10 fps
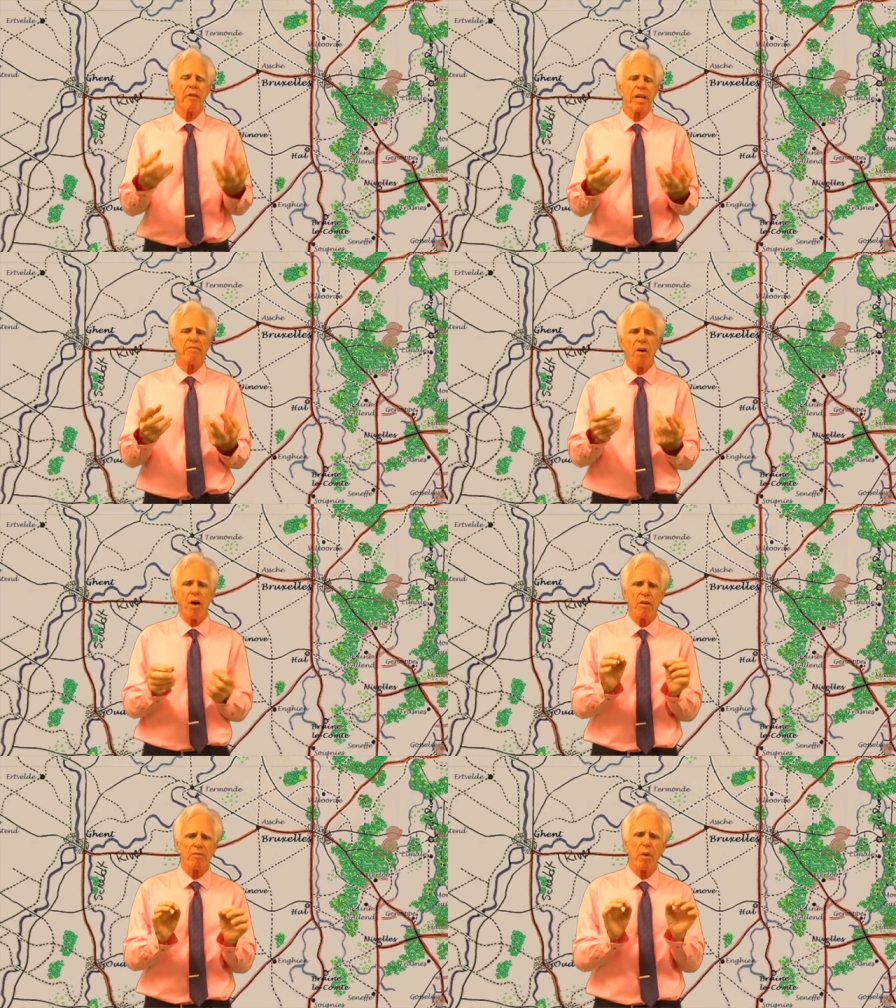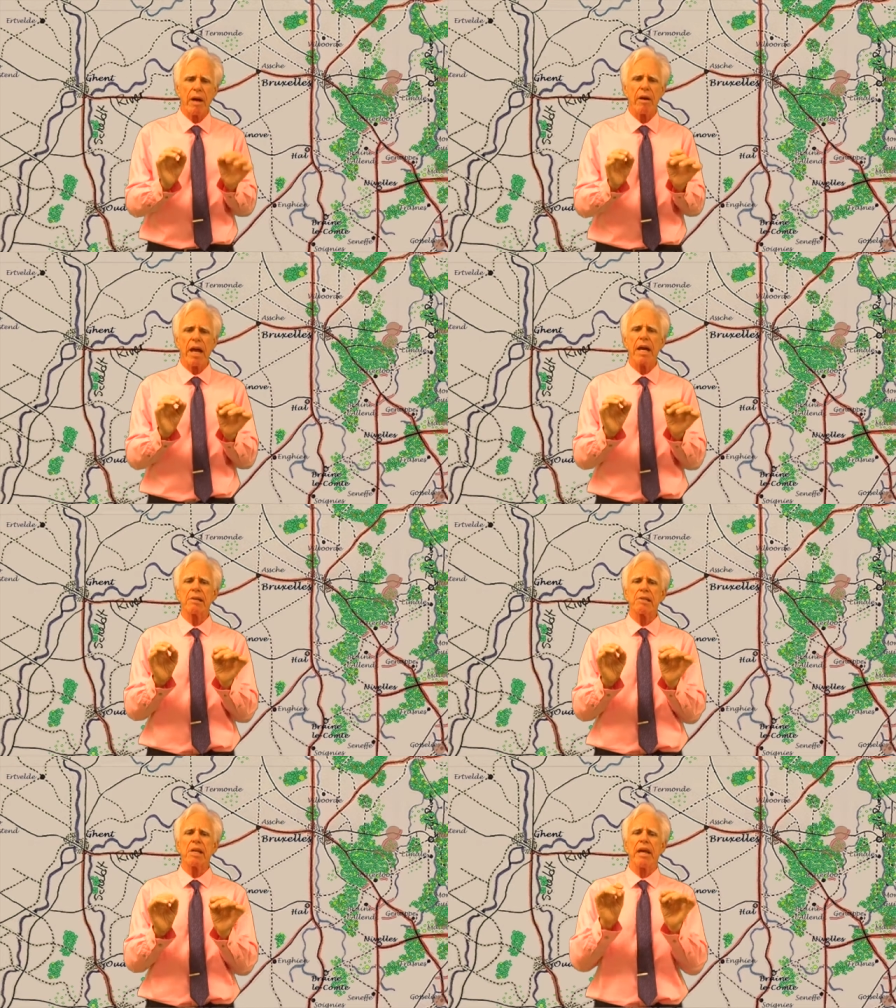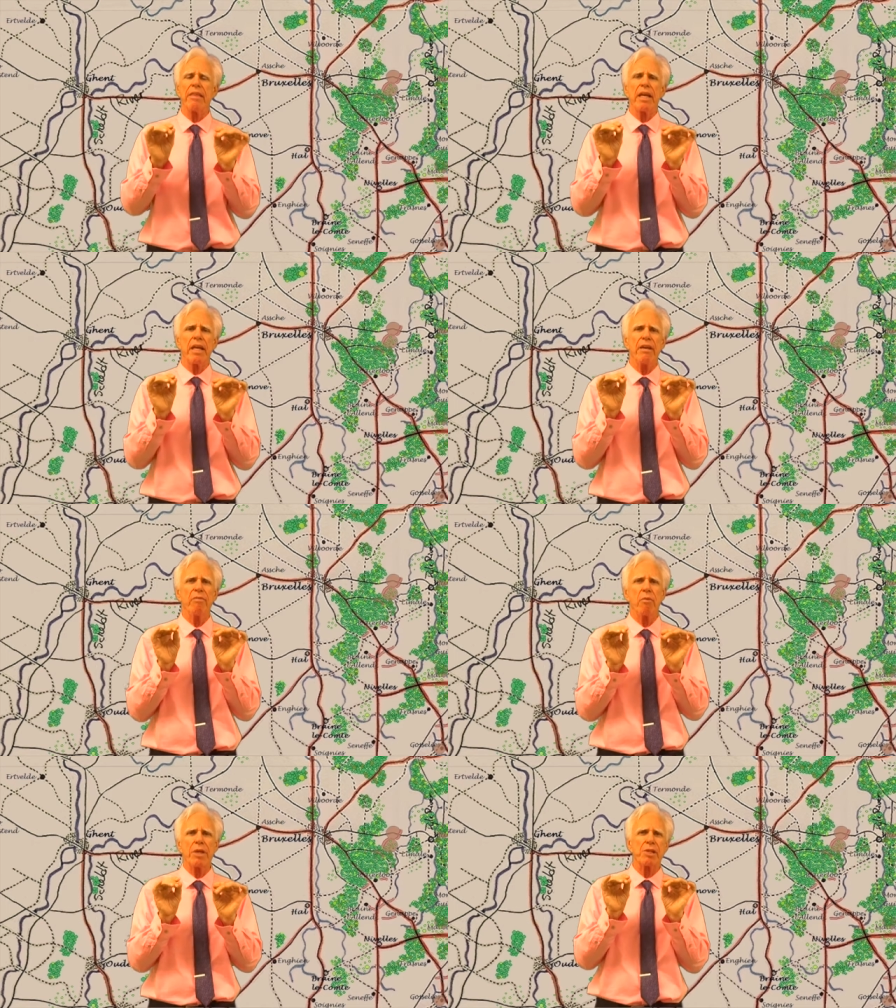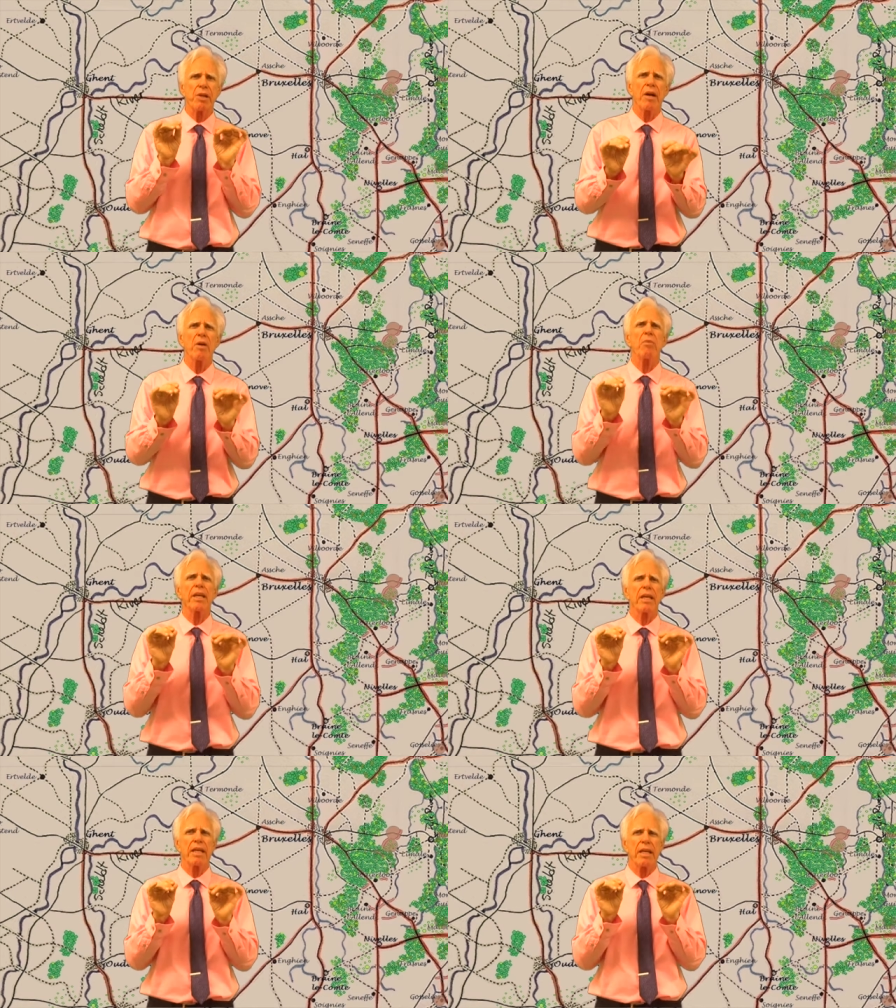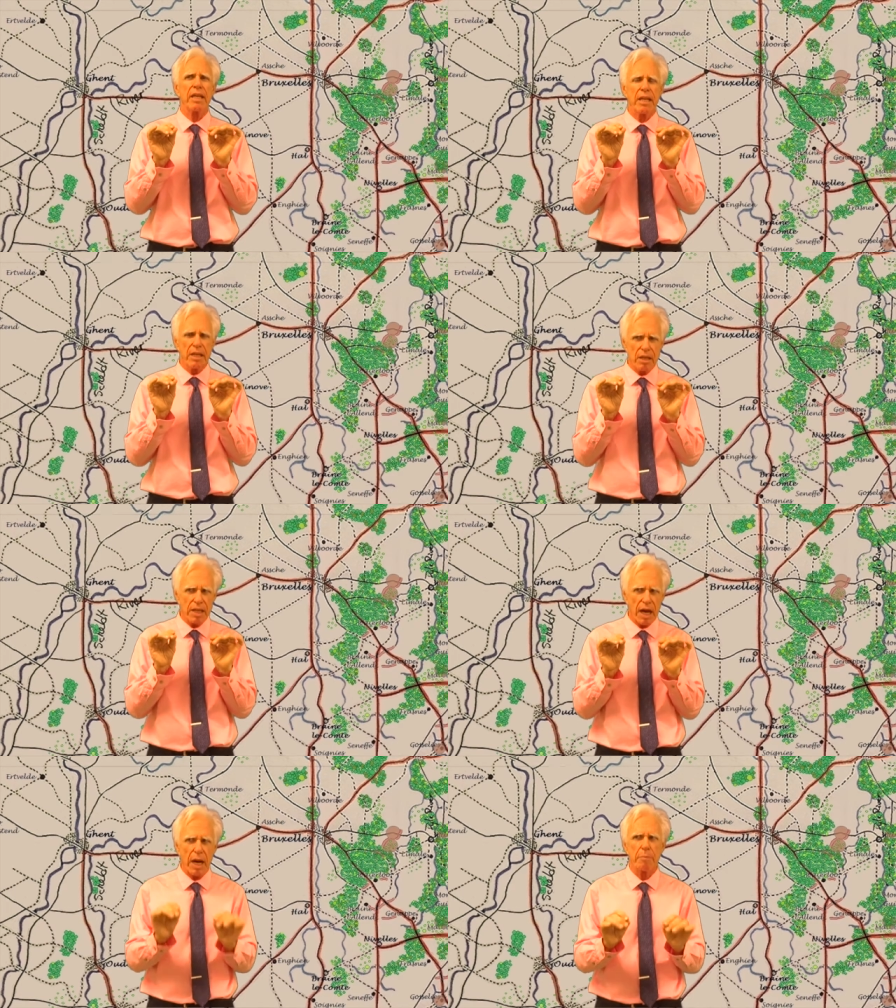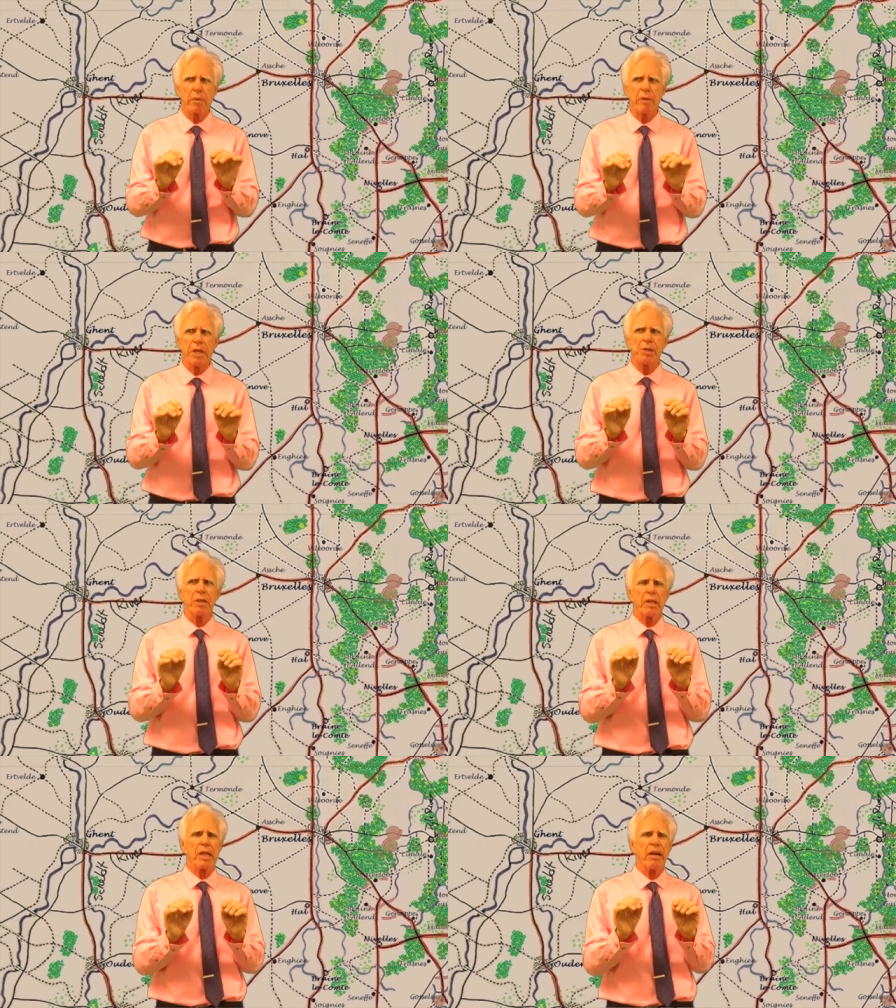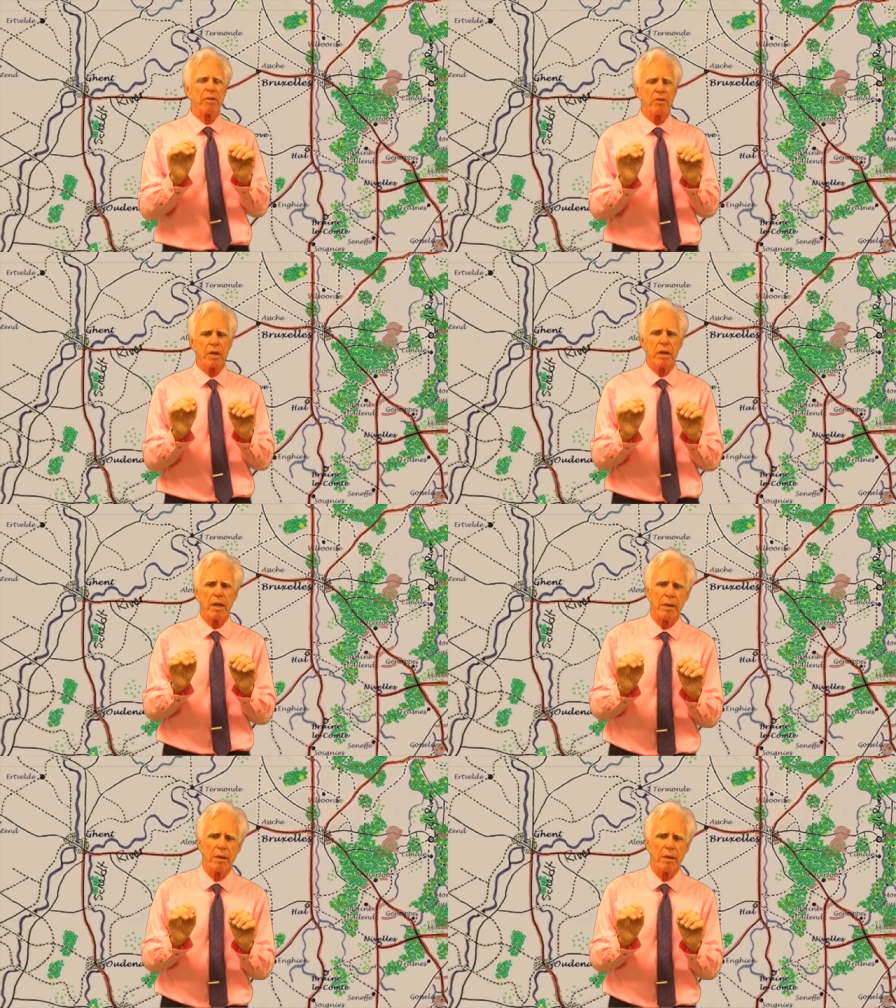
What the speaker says: involved. Whereas I think if we started with an operational level